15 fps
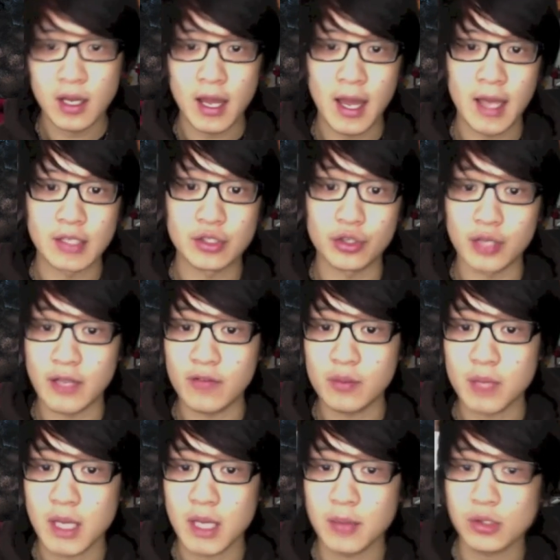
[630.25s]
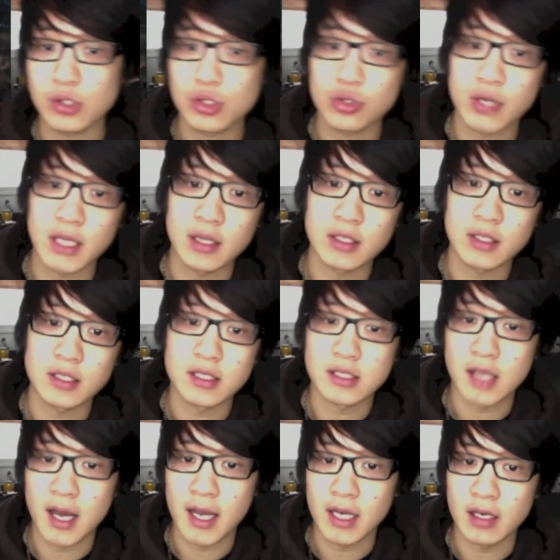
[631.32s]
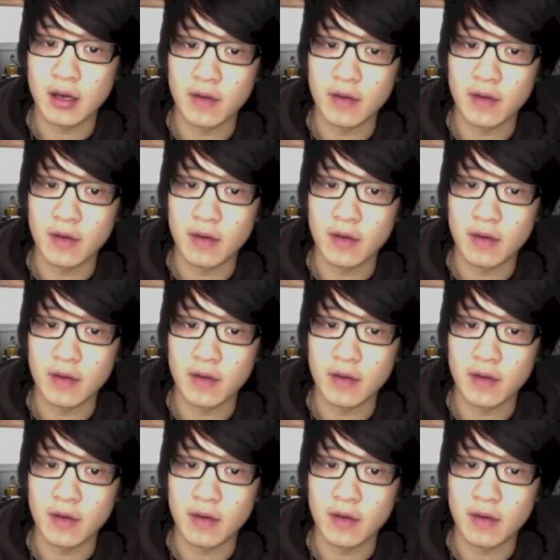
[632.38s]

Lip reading: and you'll even be able to create the design